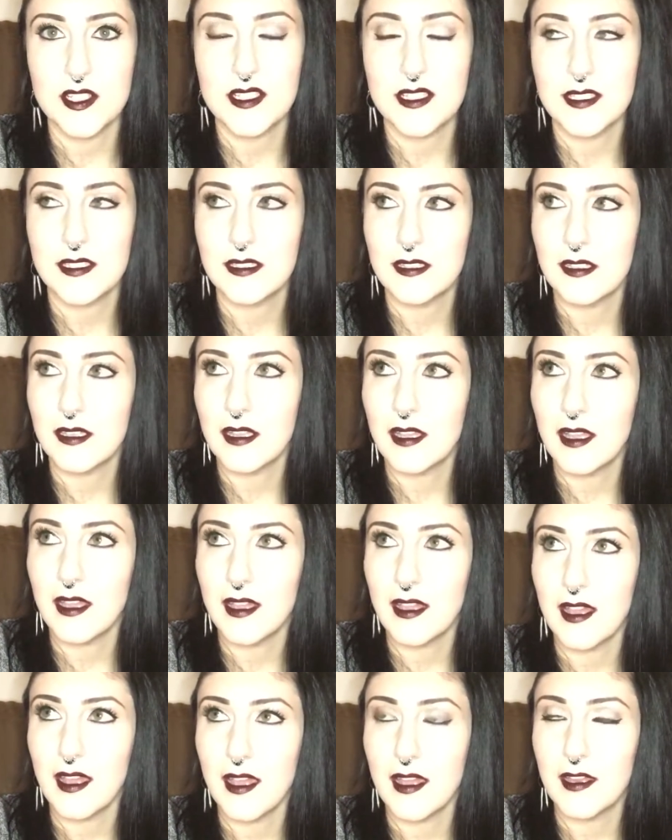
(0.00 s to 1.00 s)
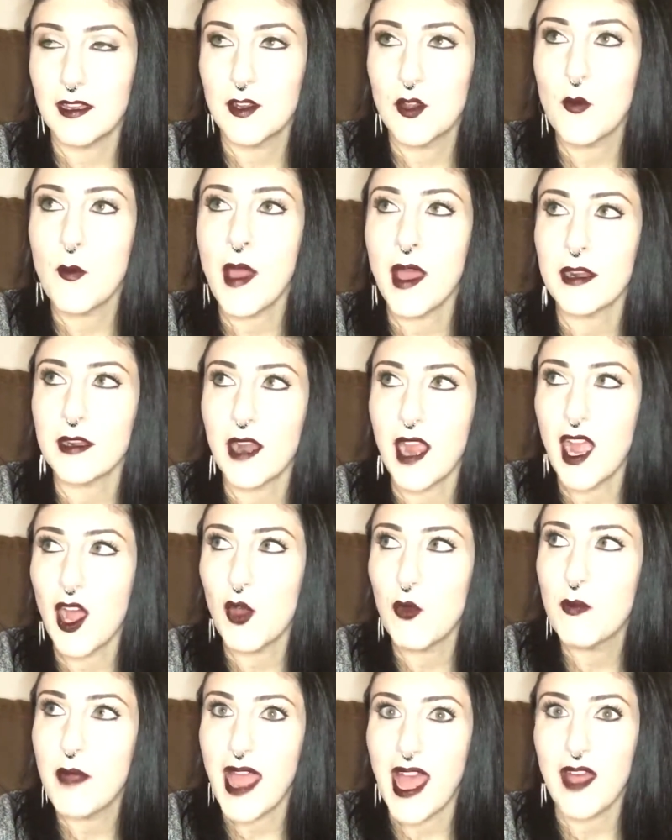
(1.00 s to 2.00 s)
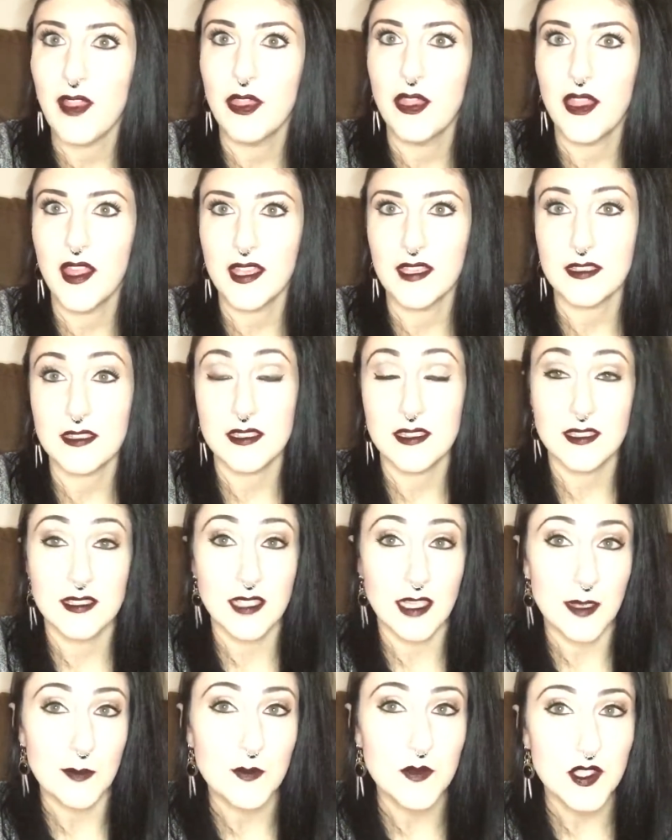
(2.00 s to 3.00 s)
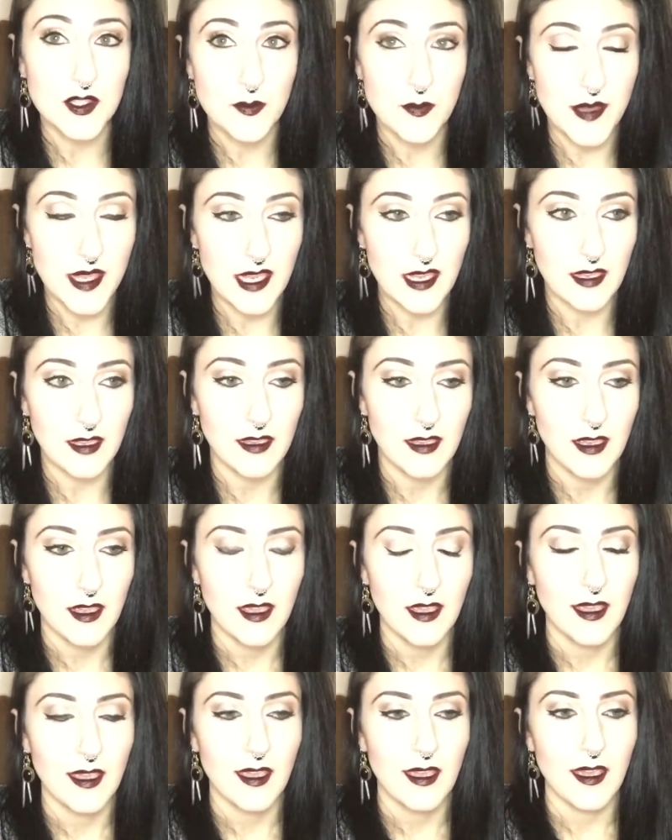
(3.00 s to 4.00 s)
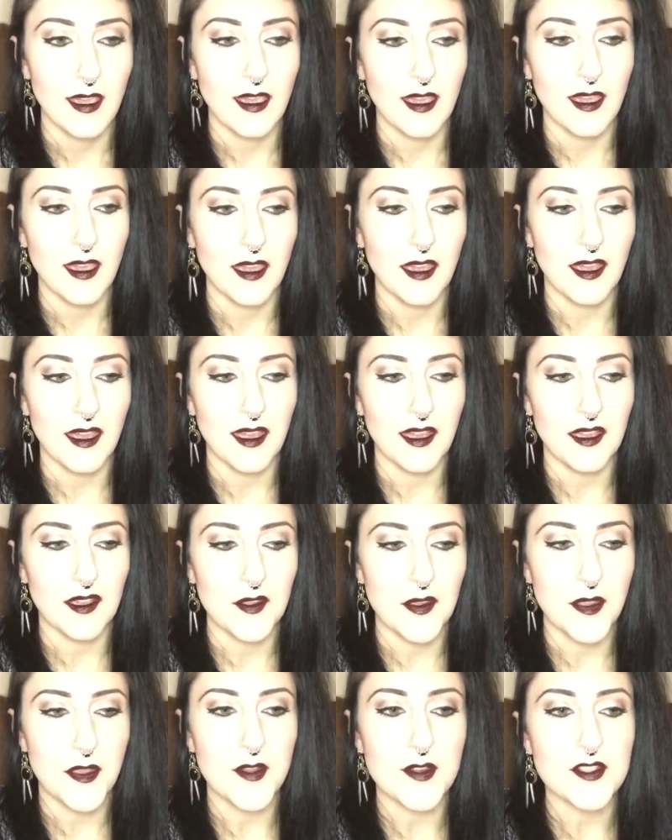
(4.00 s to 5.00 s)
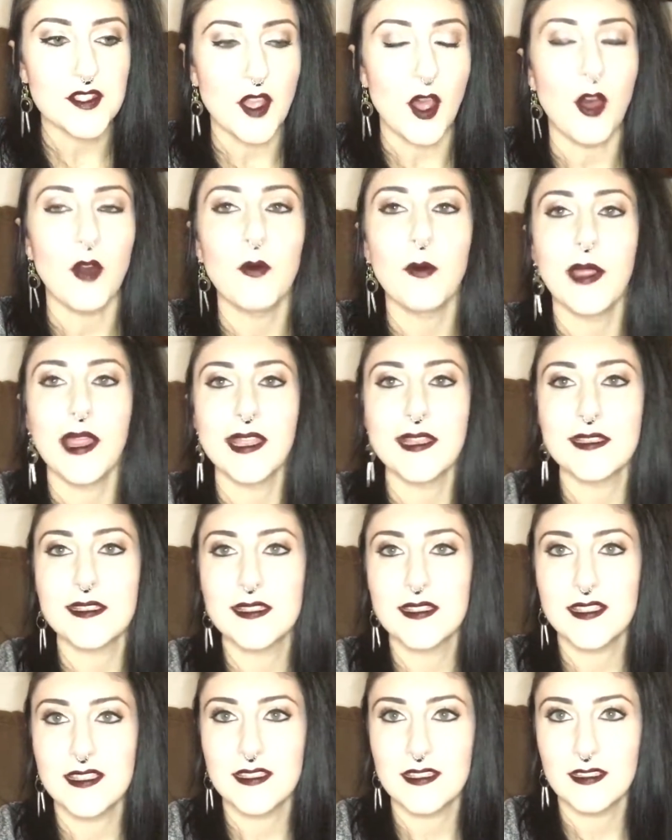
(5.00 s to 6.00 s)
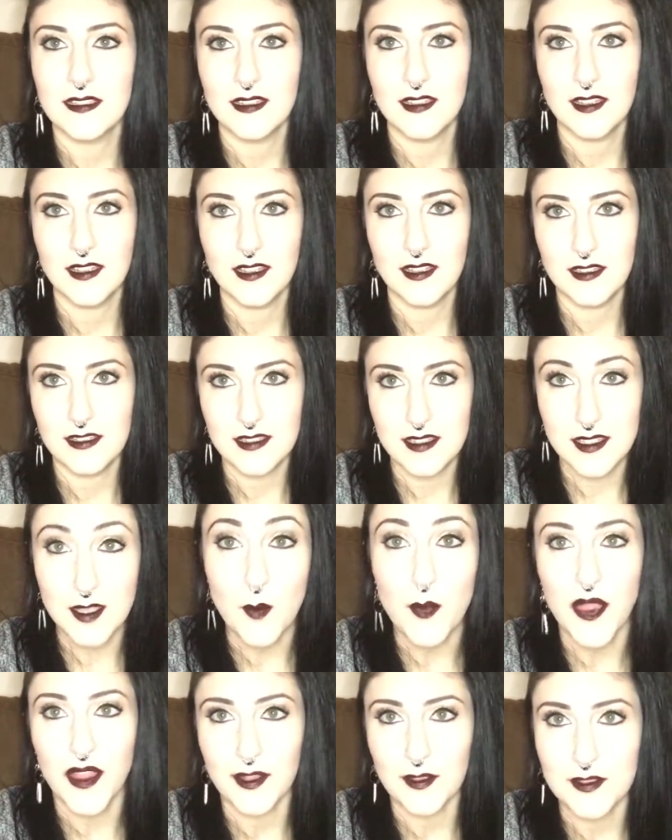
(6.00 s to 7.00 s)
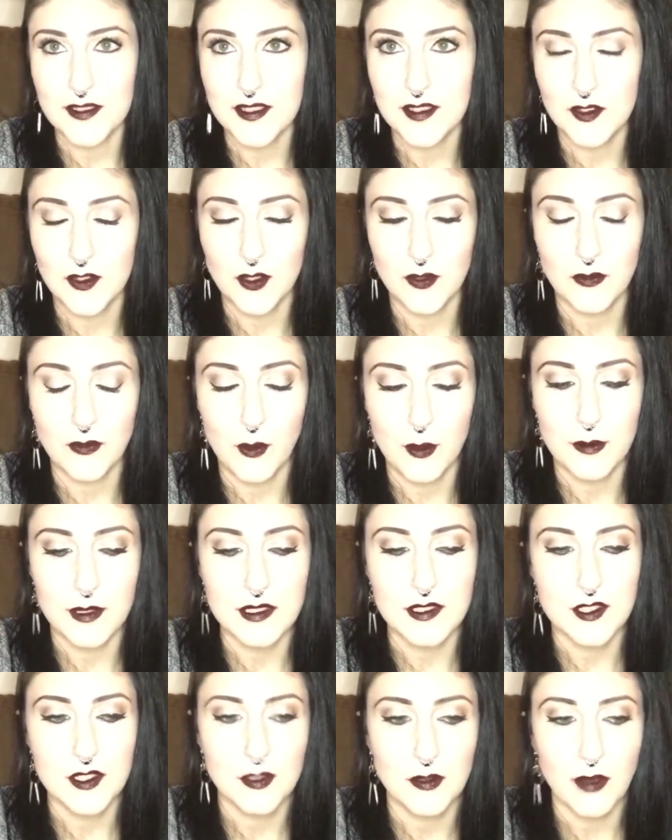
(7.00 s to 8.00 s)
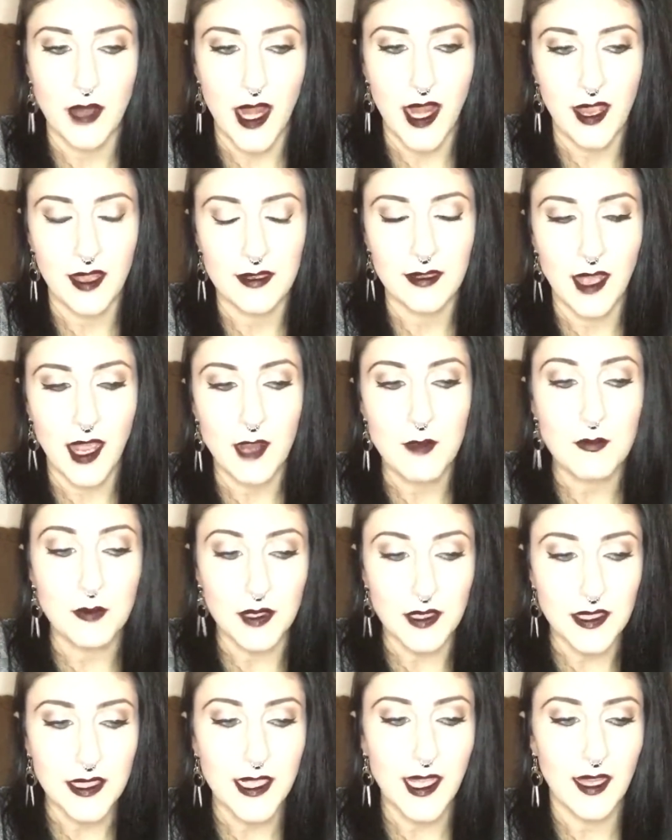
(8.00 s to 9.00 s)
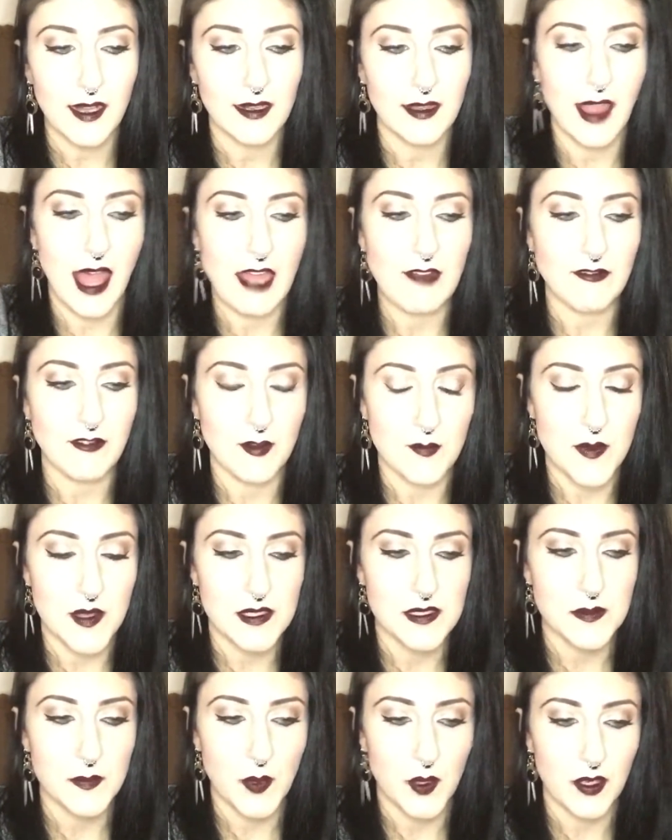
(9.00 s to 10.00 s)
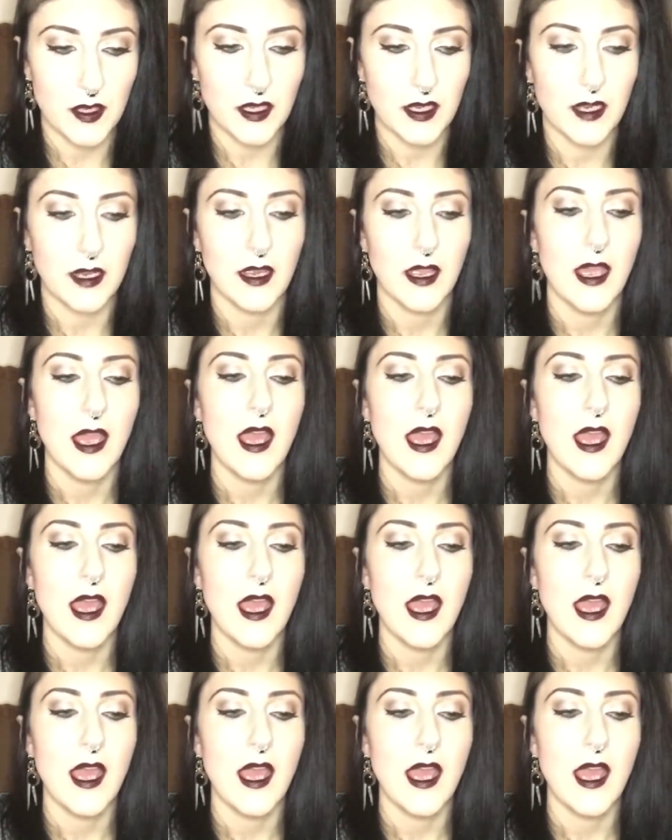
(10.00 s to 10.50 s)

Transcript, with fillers: just no matter how bad things seem to be, there's always something else to look forward to. And I really got a lot from this book.